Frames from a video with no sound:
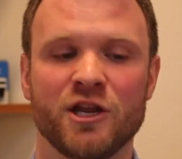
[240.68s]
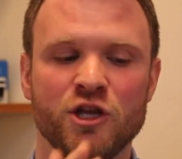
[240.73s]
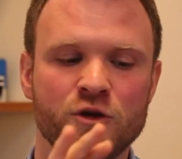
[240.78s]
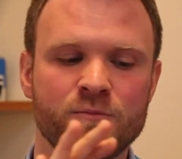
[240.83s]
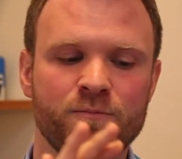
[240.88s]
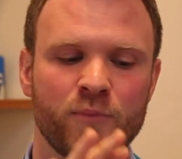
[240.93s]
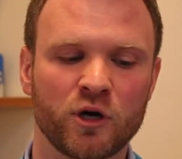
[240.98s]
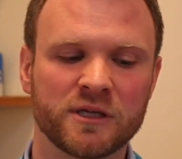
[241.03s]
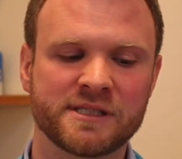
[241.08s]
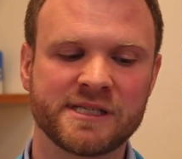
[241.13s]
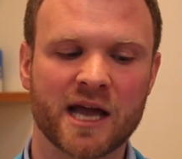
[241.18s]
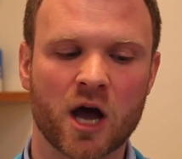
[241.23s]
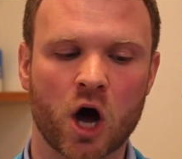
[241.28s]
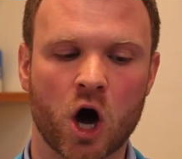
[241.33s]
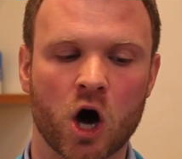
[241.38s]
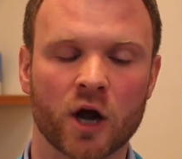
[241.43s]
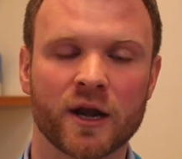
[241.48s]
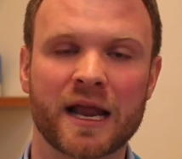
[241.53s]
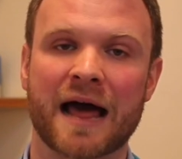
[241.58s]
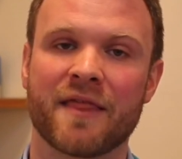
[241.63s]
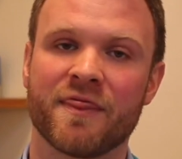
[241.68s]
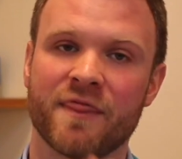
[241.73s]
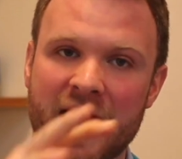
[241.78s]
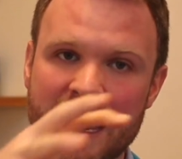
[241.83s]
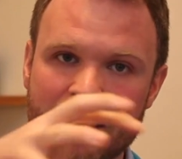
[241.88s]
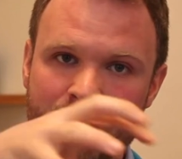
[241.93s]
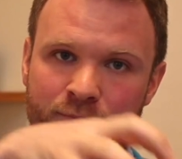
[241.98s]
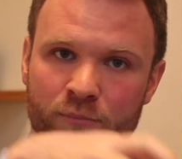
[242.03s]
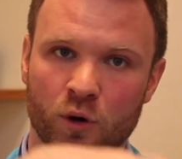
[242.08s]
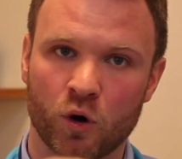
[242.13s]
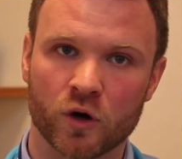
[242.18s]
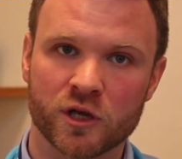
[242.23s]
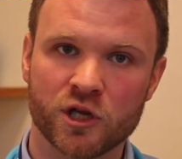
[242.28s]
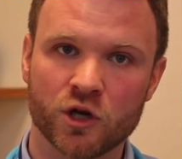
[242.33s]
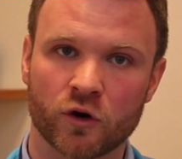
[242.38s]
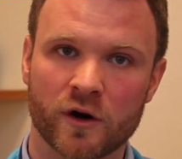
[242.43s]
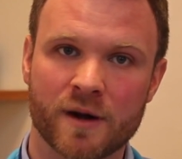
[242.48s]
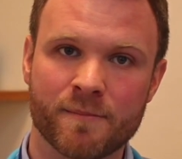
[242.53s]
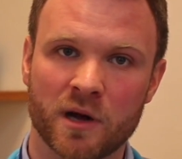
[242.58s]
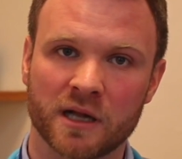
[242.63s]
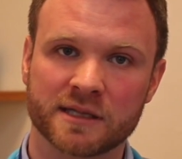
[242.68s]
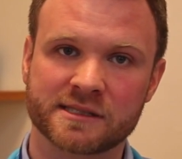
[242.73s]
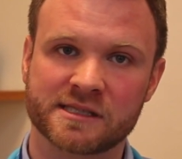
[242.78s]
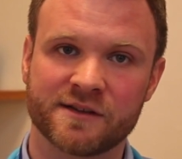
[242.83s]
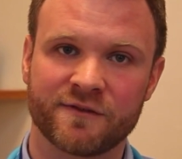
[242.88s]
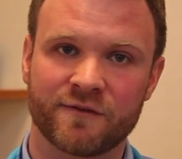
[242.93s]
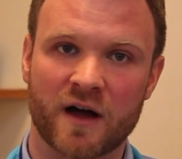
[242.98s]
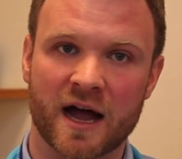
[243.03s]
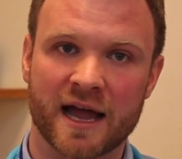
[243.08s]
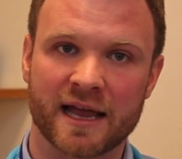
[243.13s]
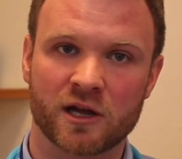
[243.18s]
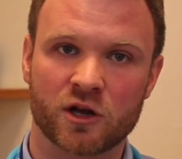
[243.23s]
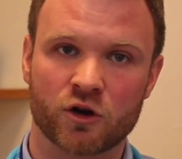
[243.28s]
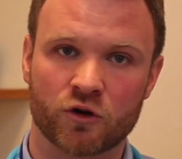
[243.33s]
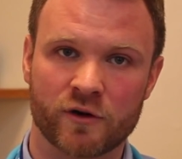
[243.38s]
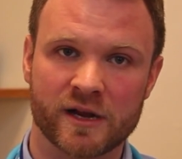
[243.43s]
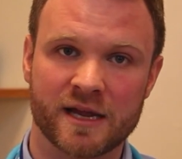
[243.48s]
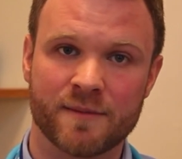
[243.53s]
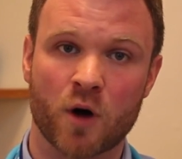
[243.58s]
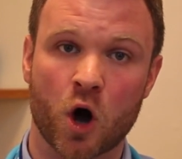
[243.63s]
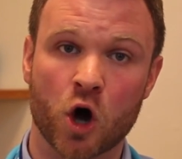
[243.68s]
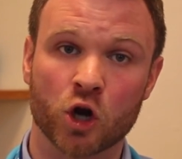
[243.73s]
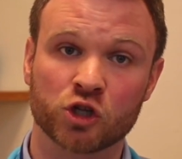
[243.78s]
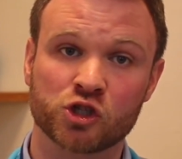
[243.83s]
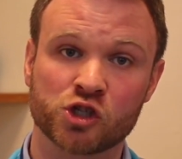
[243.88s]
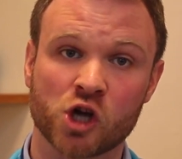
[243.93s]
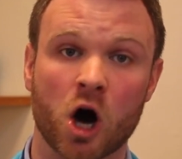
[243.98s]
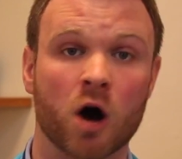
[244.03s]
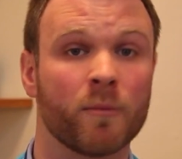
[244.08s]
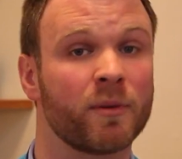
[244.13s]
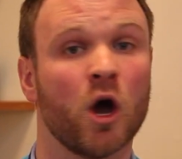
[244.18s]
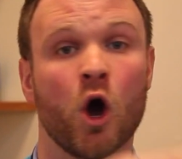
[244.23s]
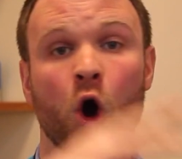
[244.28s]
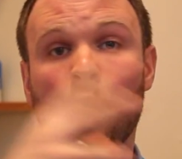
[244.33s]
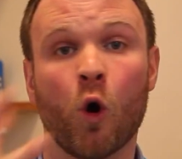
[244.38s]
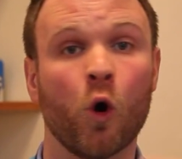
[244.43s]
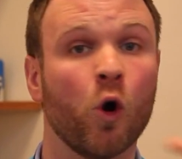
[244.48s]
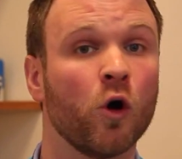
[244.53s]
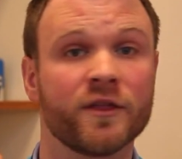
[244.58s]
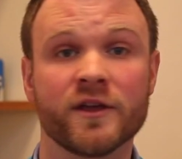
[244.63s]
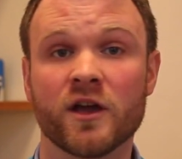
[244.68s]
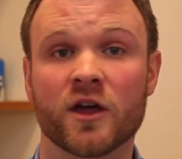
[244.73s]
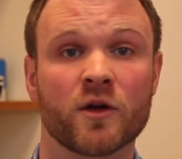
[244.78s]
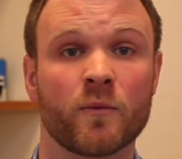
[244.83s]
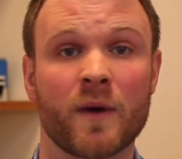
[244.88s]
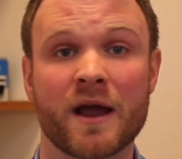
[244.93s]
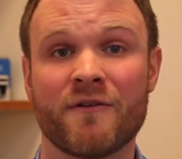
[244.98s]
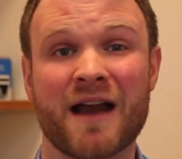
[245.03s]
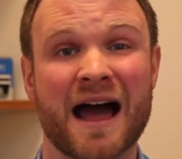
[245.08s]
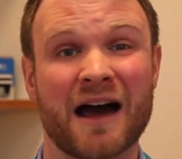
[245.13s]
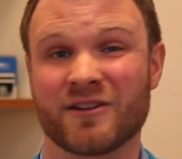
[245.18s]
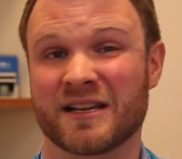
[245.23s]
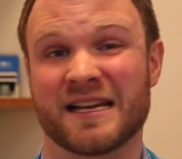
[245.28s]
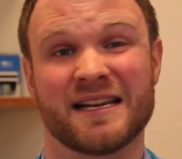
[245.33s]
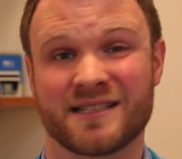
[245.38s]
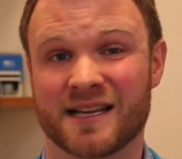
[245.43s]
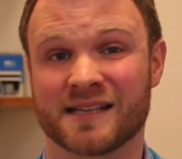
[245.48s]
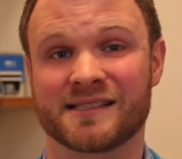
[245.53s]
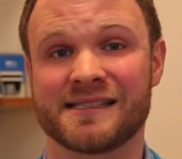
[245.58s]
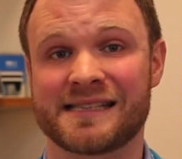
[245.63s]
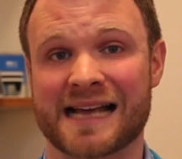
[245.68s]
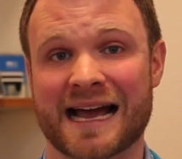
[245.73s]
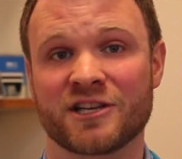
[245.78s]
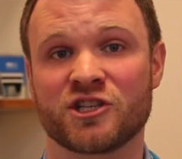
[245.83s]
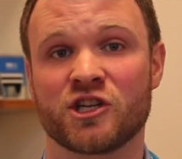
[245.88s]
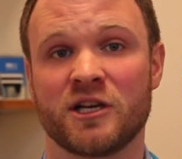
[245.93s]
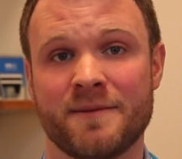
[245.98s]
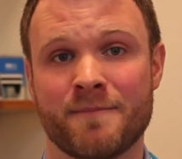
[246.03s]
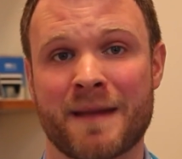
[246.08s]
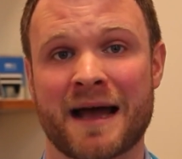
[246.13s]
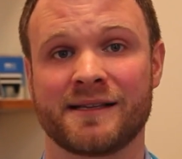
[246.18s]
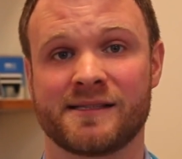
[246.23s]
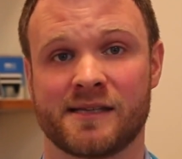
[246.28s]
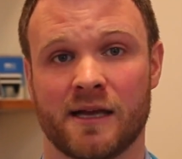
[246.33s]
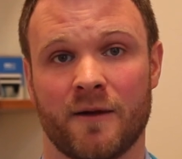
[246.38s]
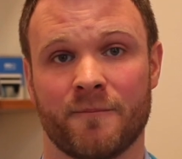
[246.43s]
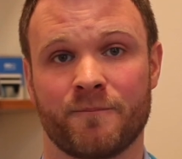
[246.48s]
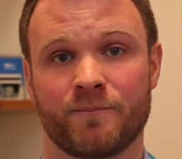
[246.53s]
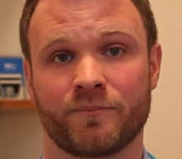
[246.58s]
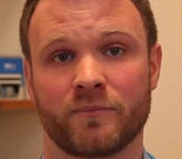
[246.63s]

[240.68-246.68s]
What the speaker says: you put it on and then put your emulsifying cream on top, or the other way around. It doesn't actually matter.